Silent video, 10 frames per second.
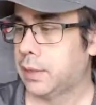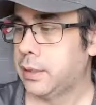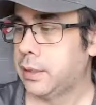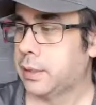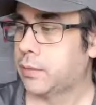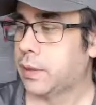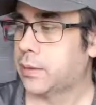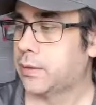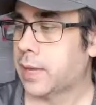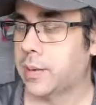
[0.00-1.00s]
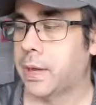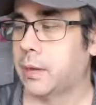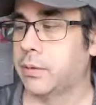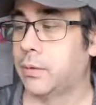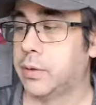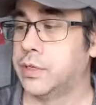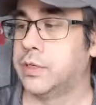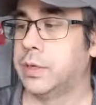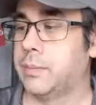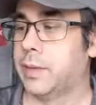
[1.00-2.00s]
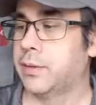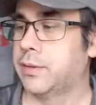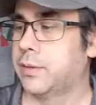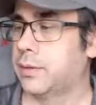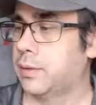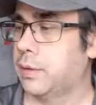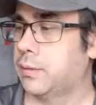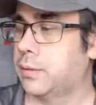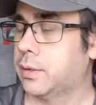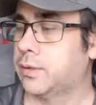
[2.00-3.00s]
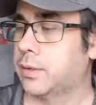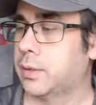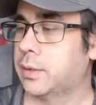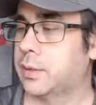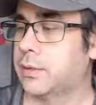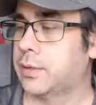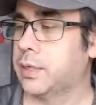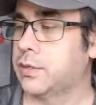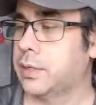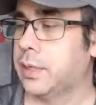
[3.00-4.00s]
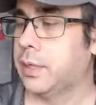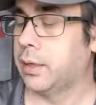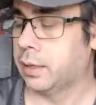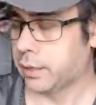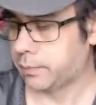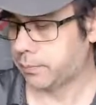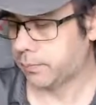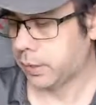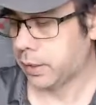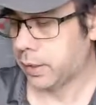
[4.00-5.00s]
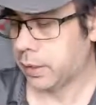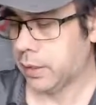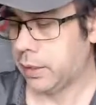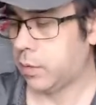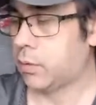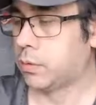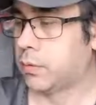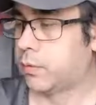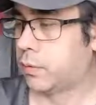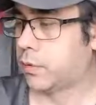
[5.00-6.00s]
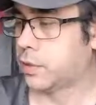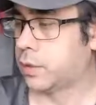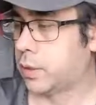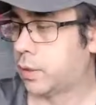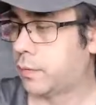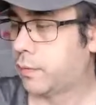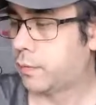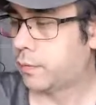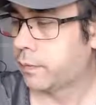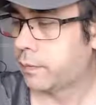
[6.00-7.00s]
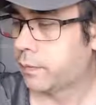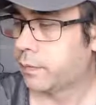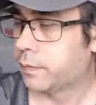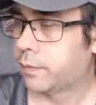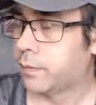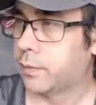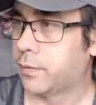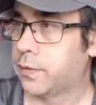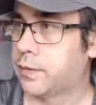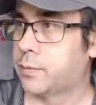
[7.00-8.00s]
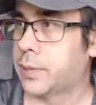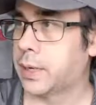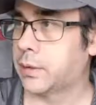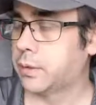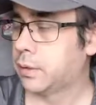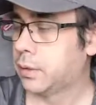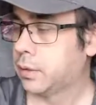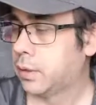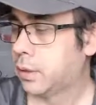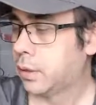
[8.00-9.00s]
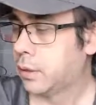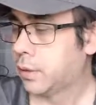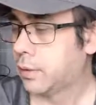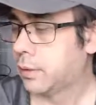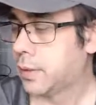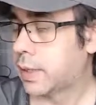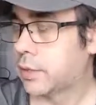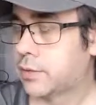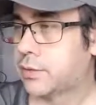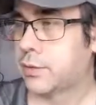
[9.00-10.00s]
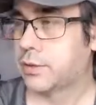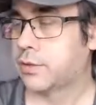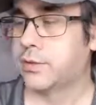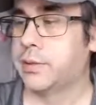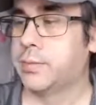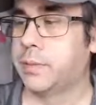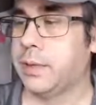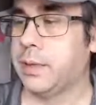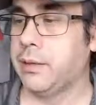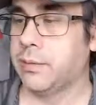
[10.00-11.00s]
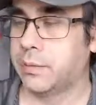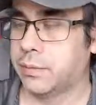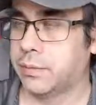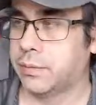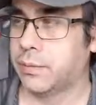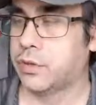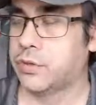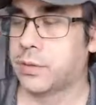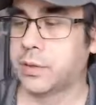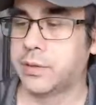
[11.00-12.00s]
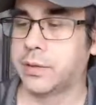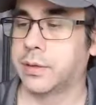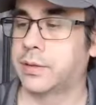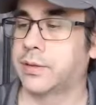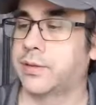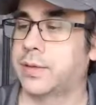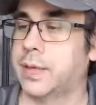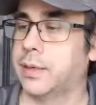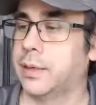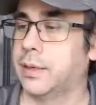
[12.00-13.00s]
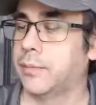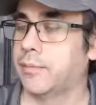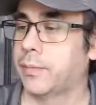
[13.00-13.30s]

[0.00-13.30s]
didn't like the way this came out originally, because it was essentially an older version of this barrel that I just simply shrunk the scaling.